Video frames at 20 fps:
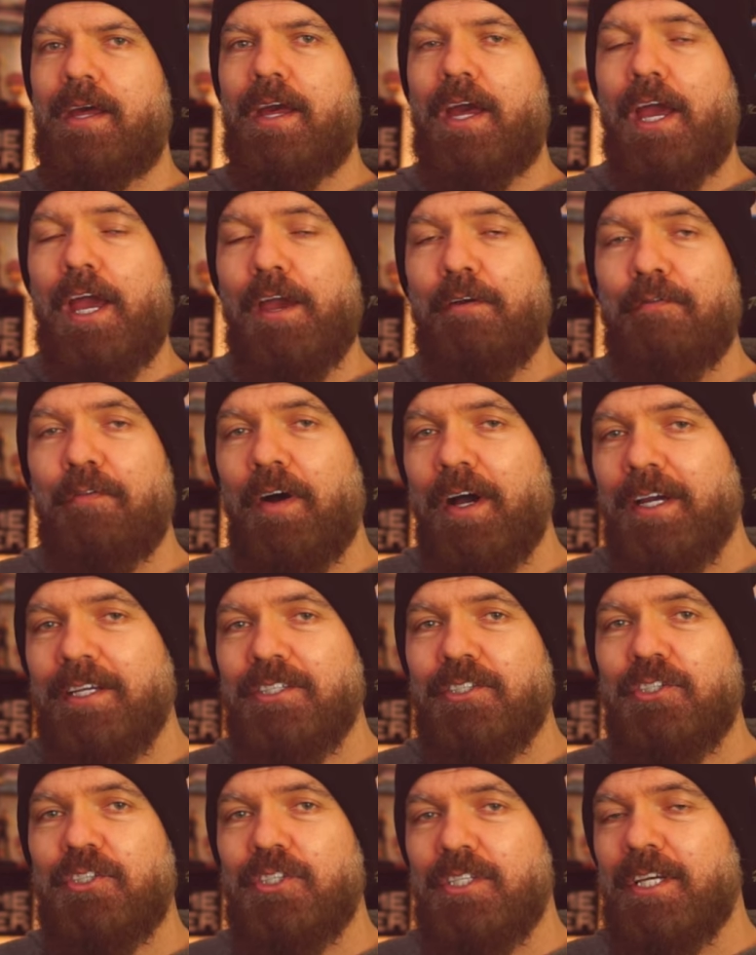If I
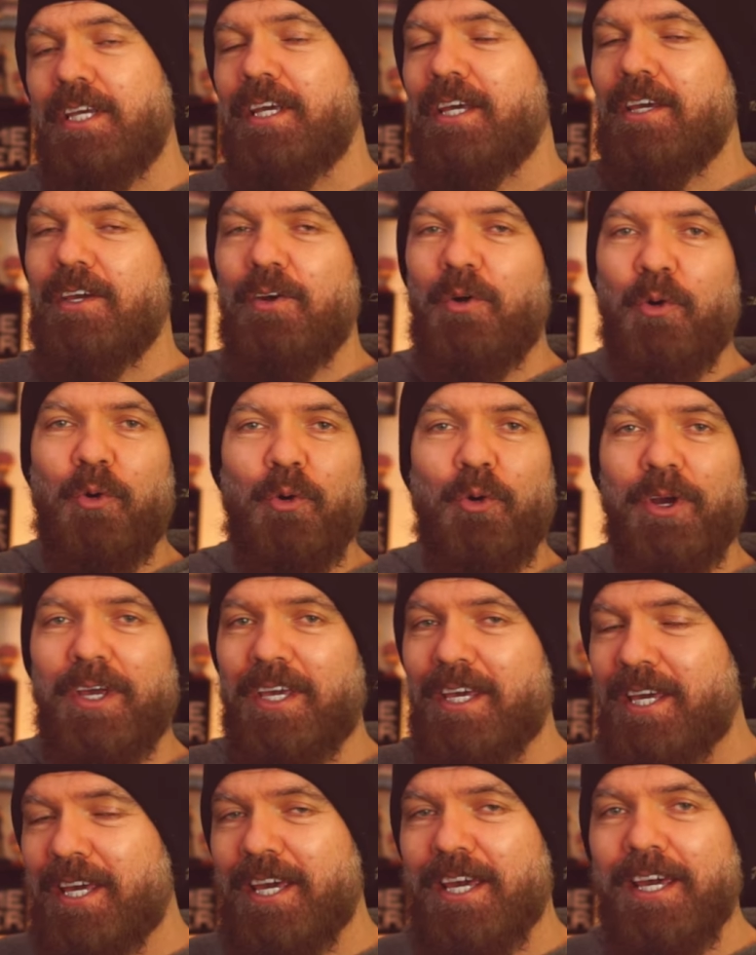see or
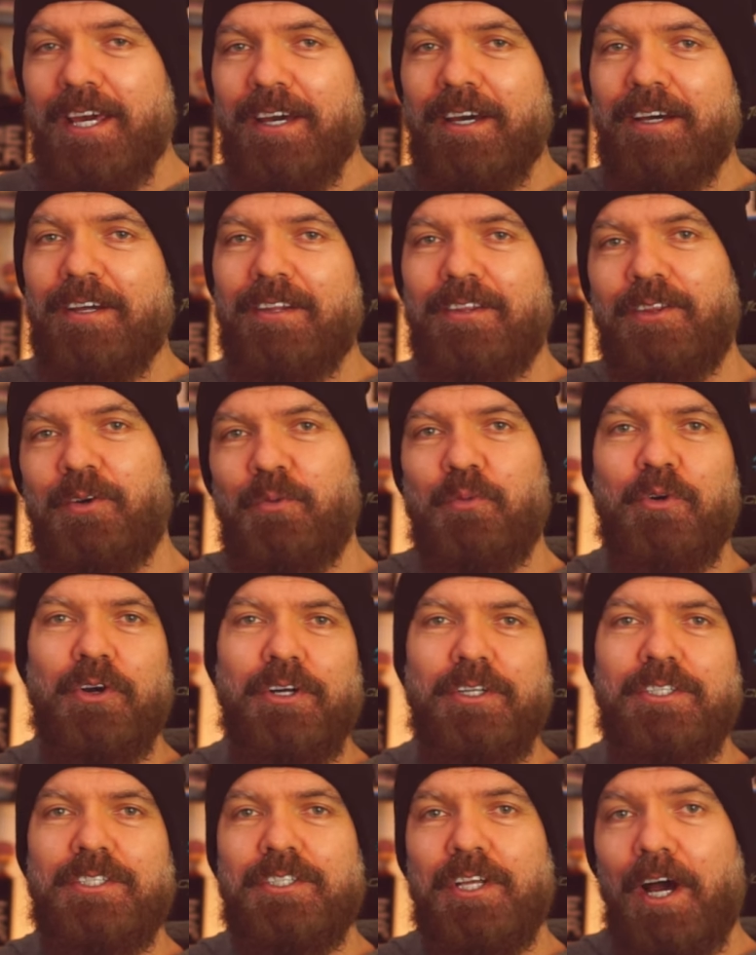hear the
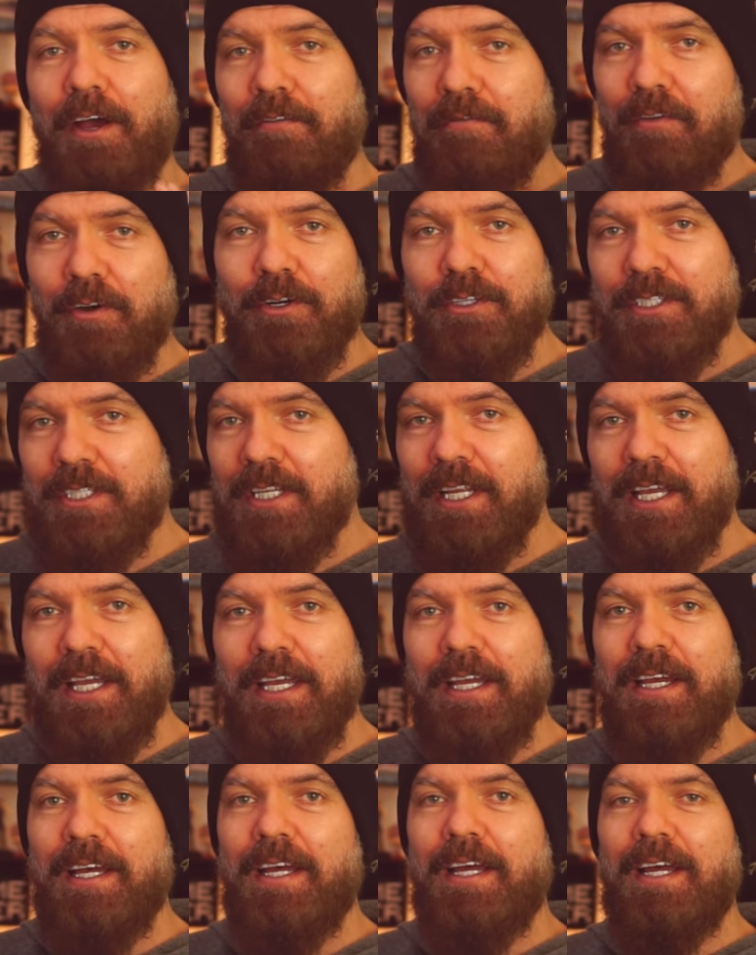words diversity,
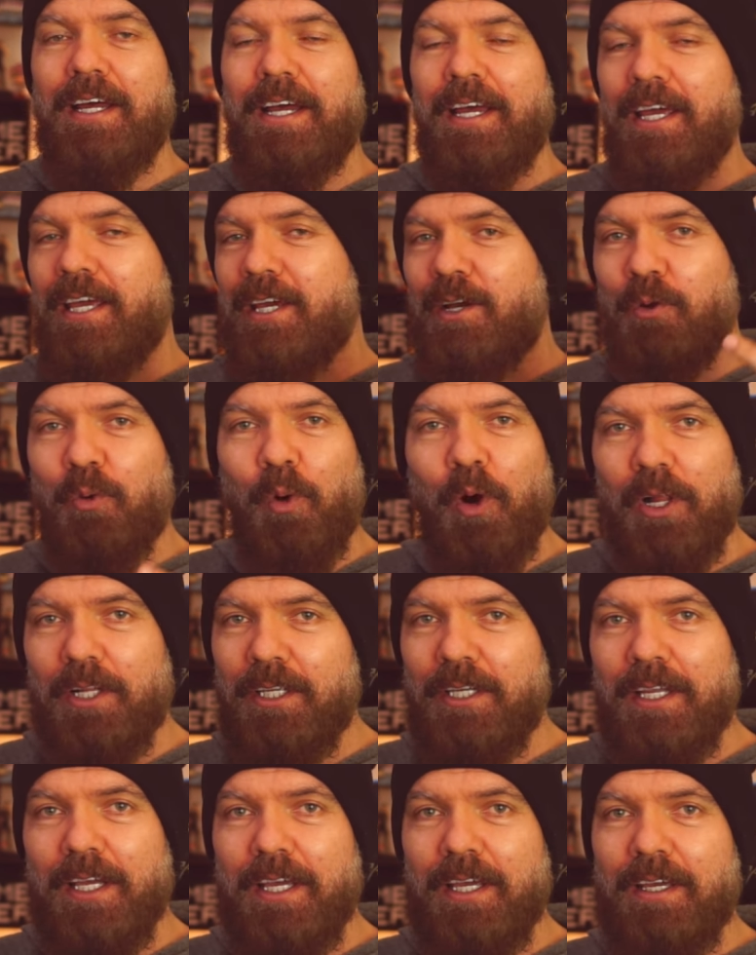
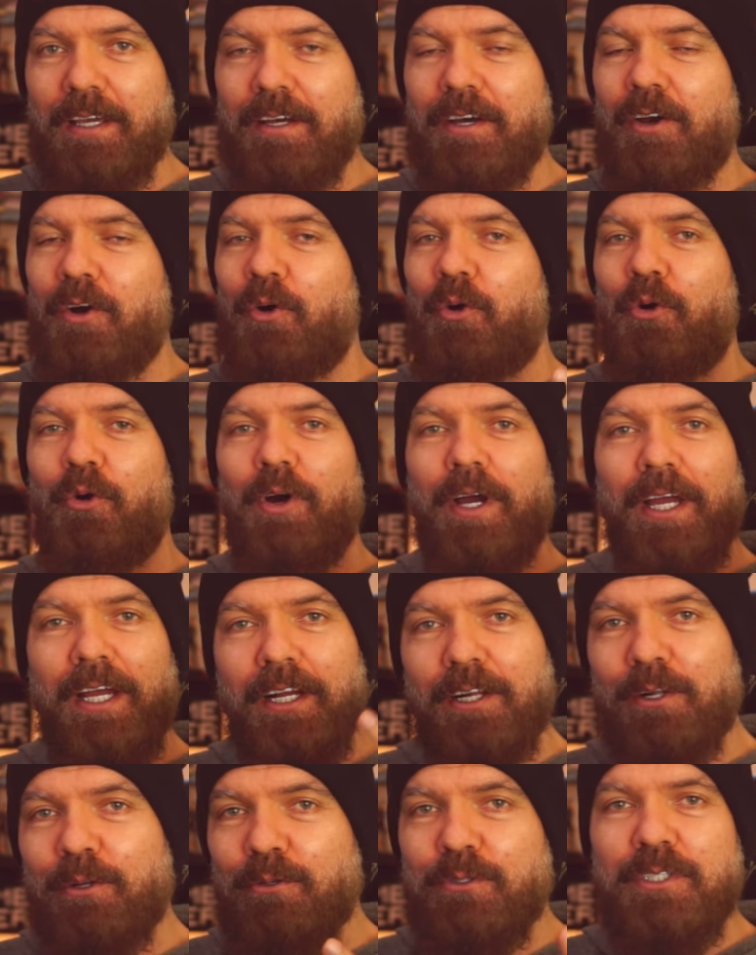equality, or
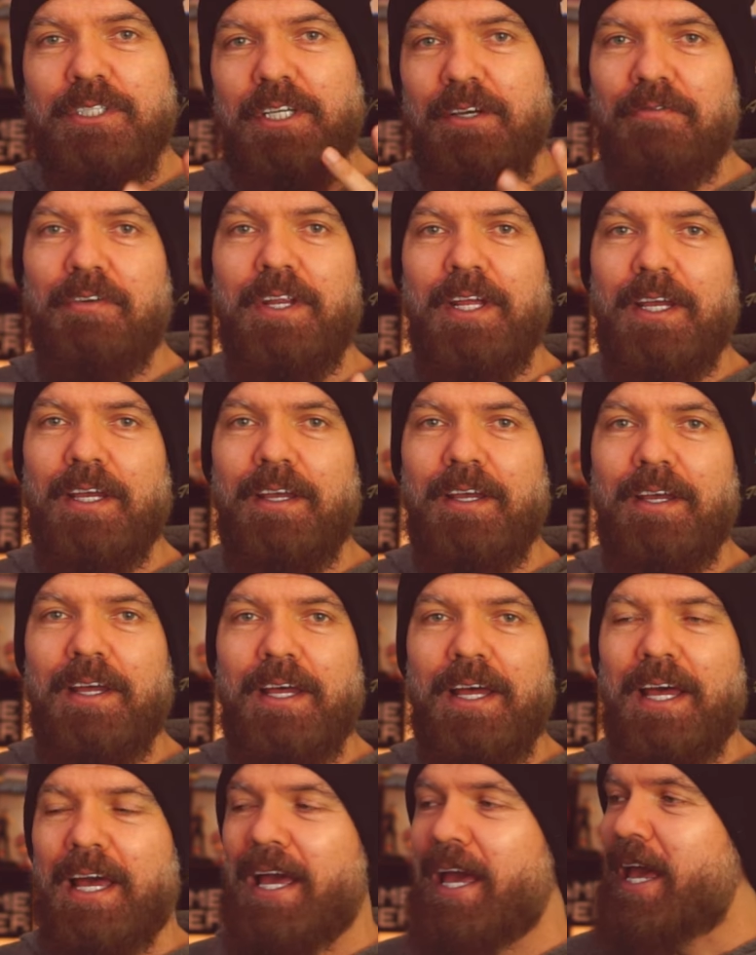inclusivity
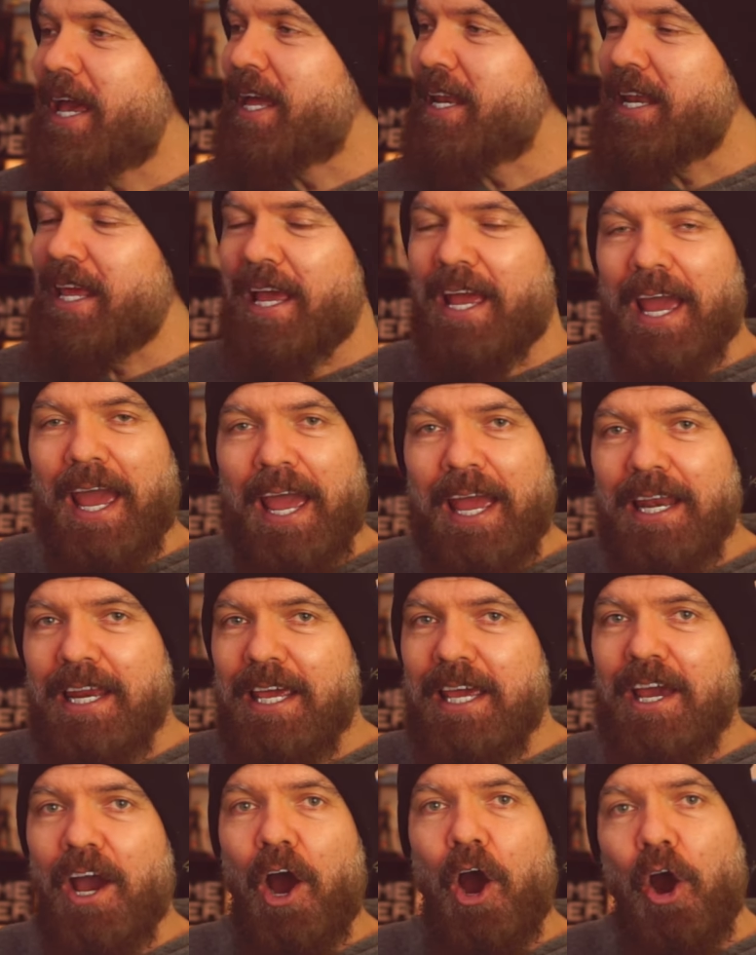in
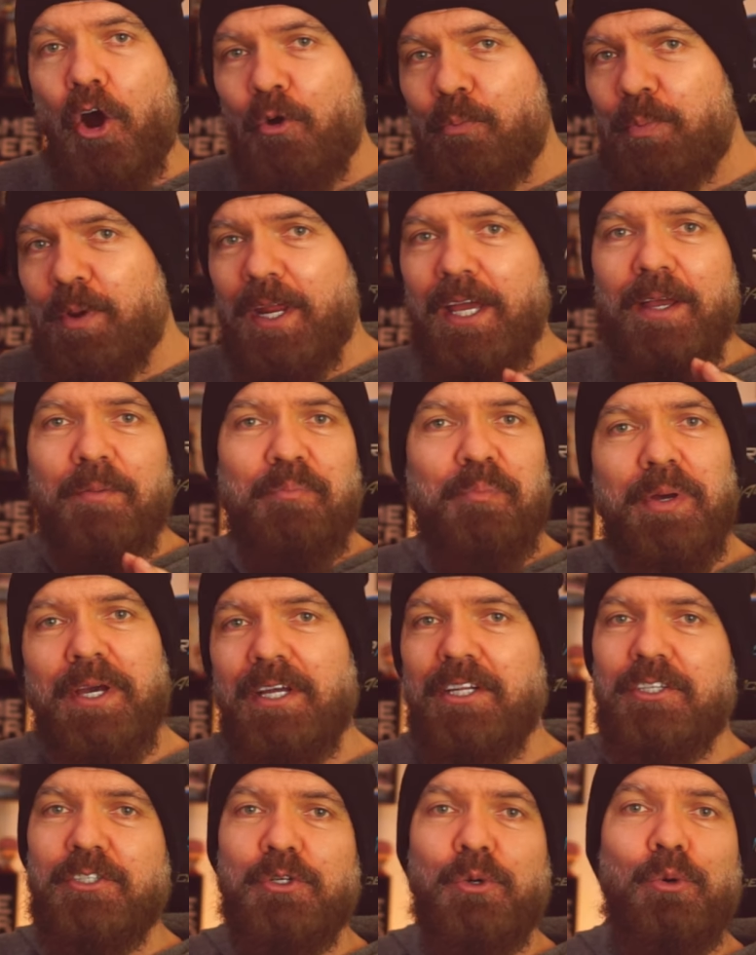any opening
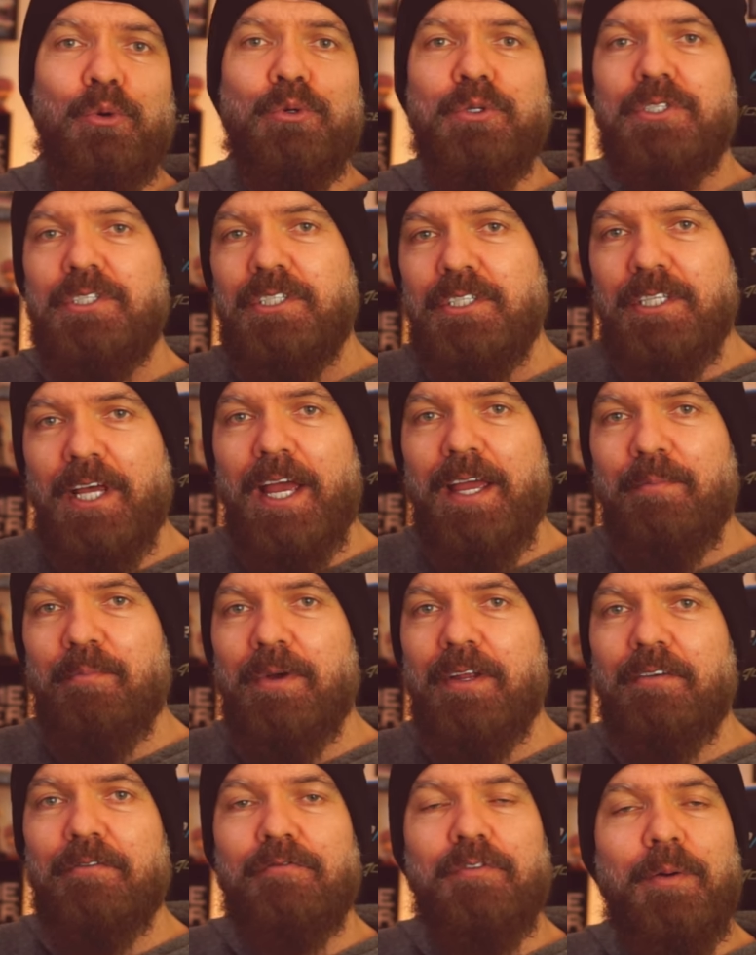pitch or
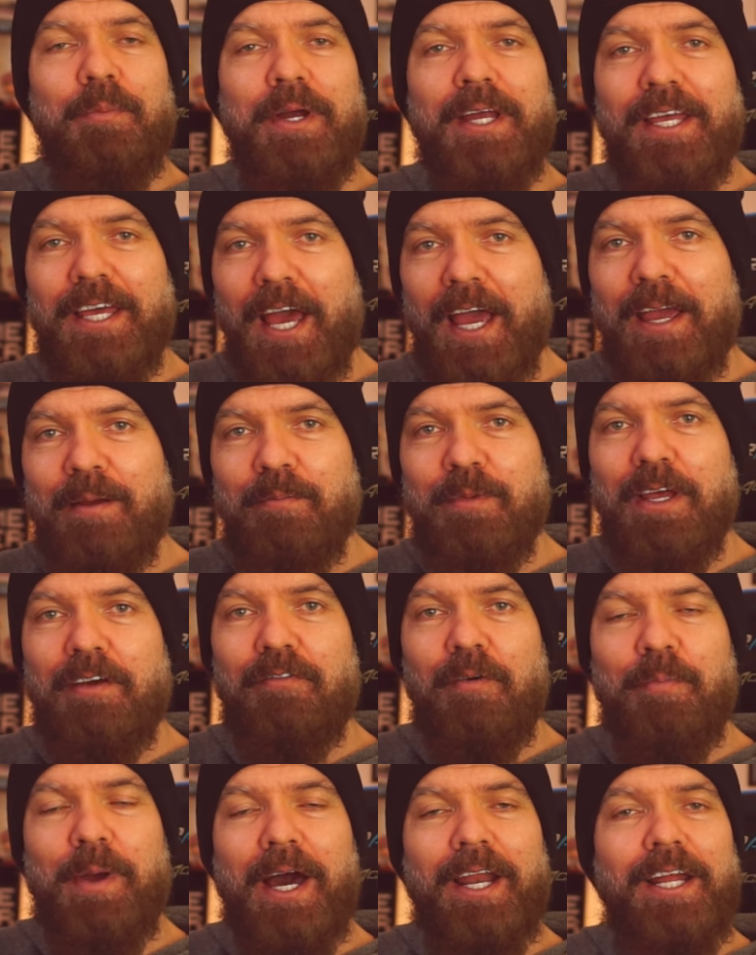statement from a game dev
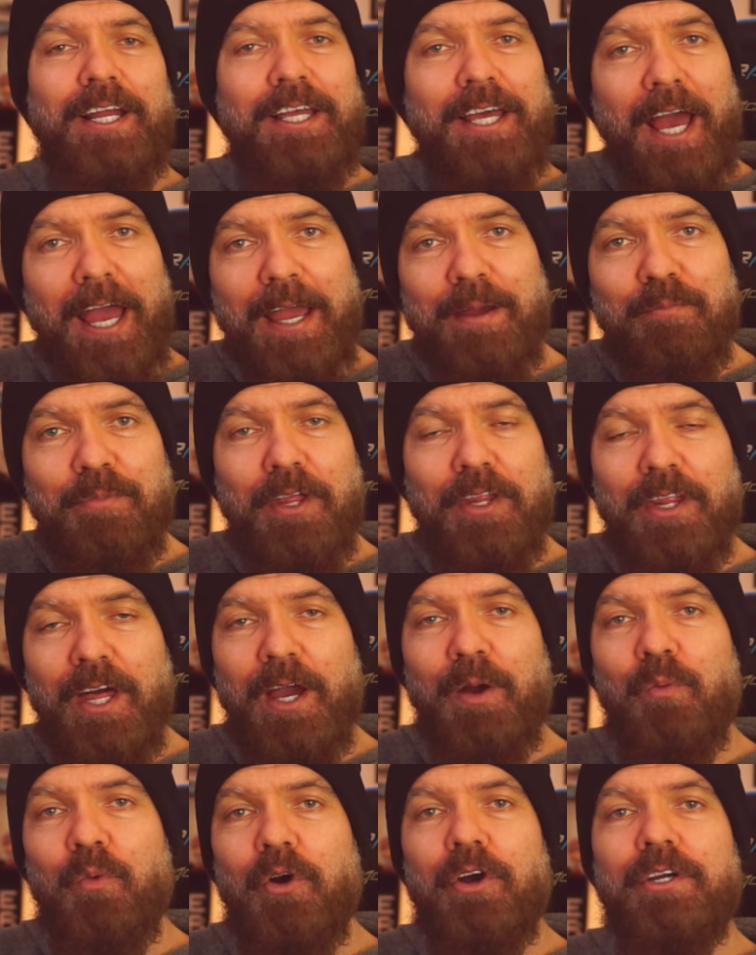about a game that they're
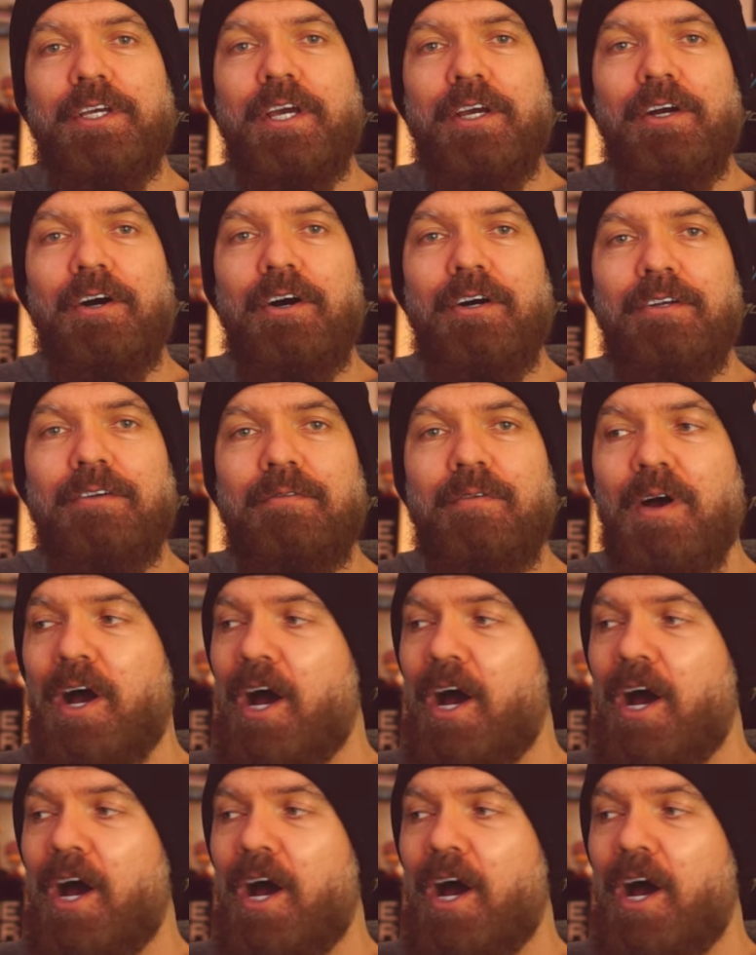working on,